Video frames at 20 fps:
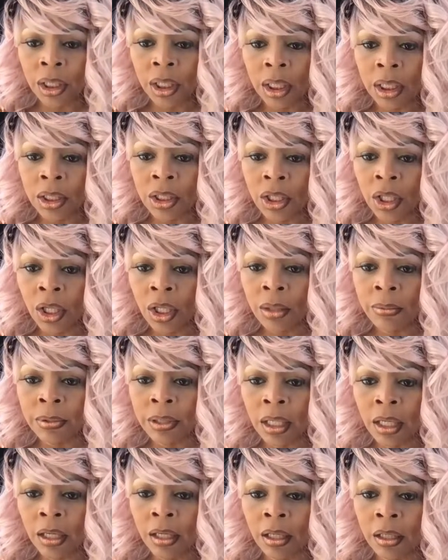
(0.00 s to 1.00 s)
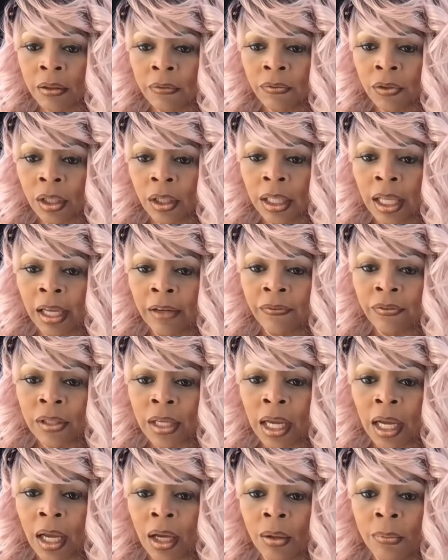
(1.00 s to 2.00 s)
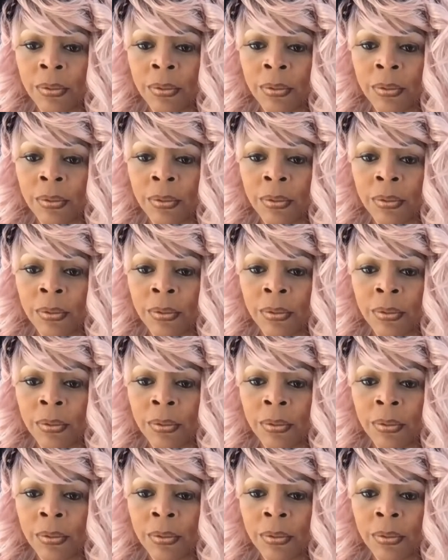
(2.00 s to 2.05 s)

In terms of your life now,